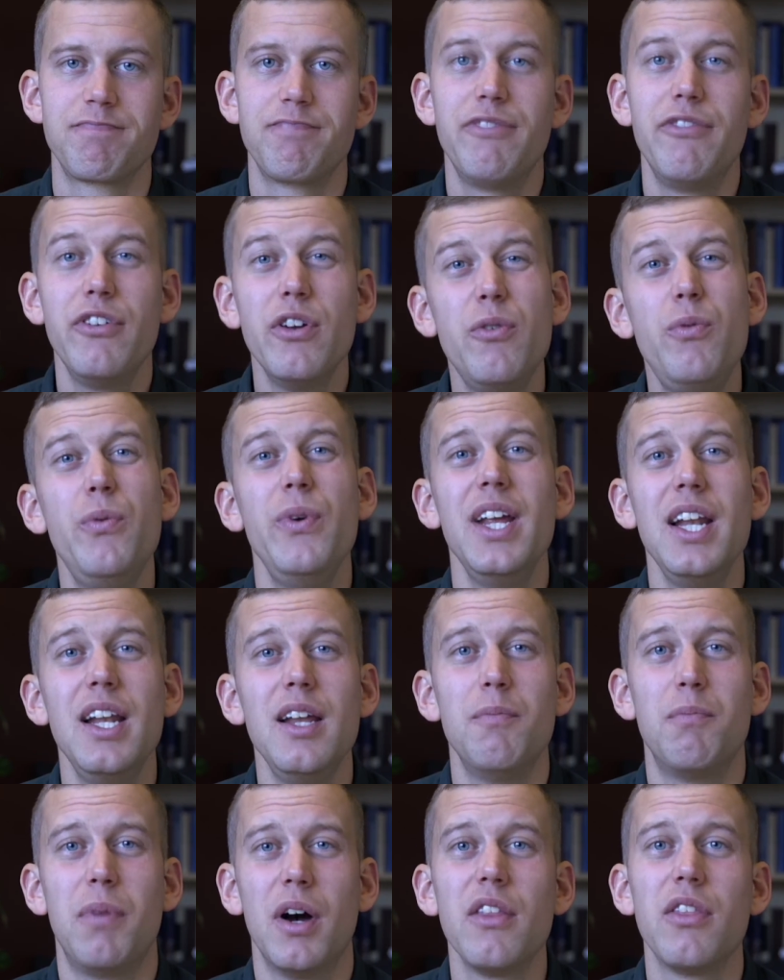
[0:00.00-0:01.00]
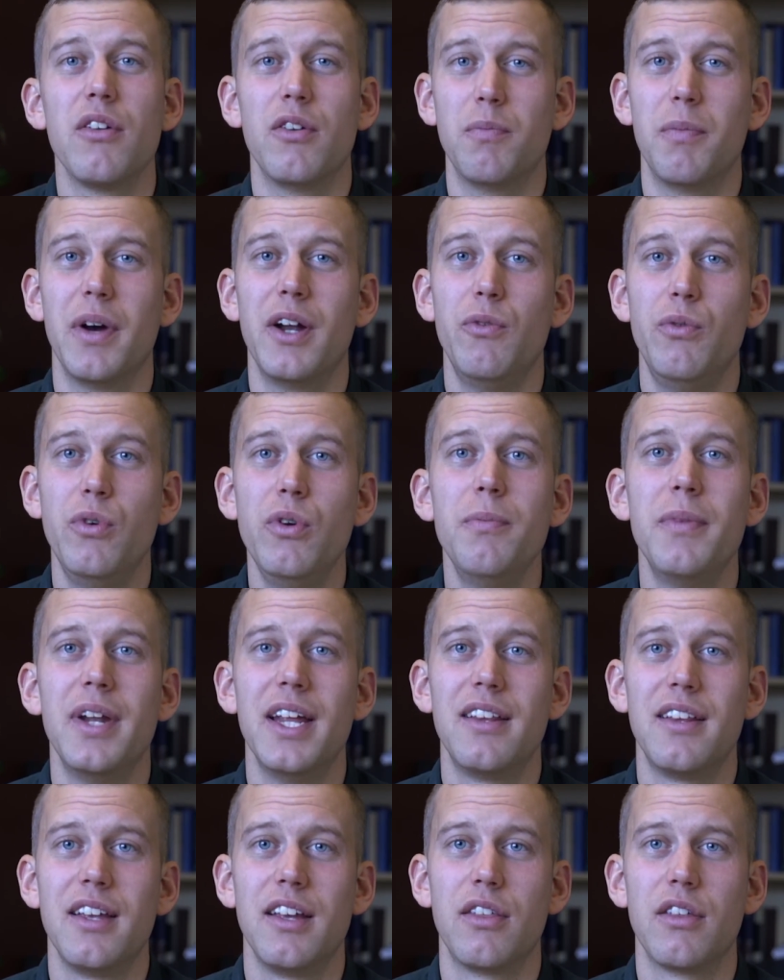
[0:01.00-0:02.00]
If you're really bothered by
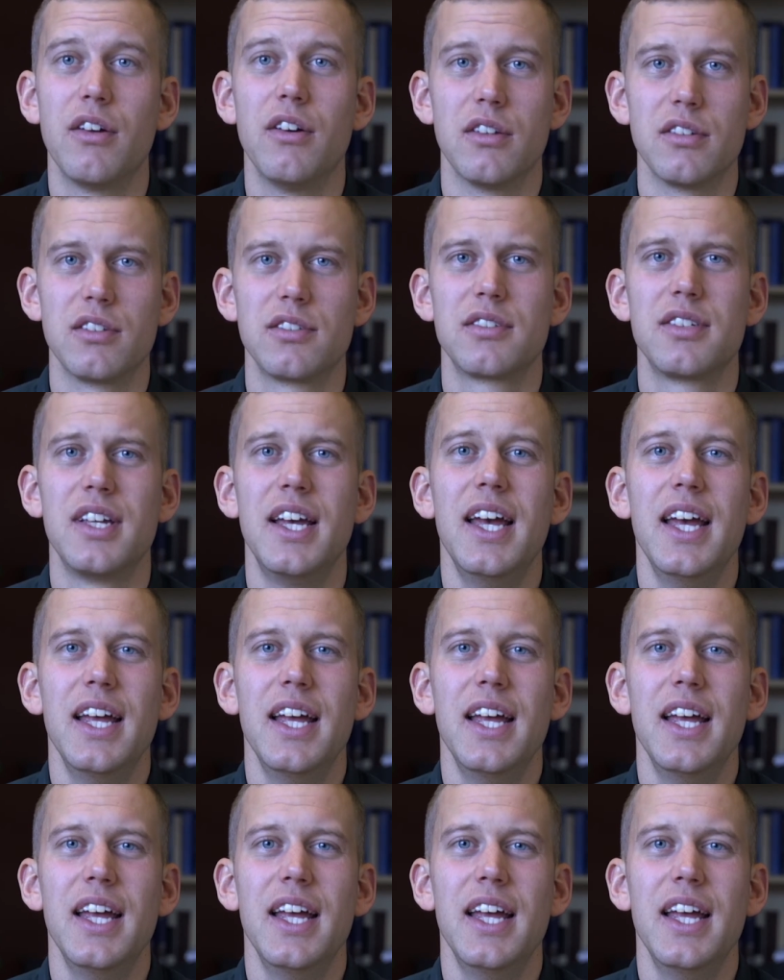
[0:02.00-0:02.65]
ruminating thoughts,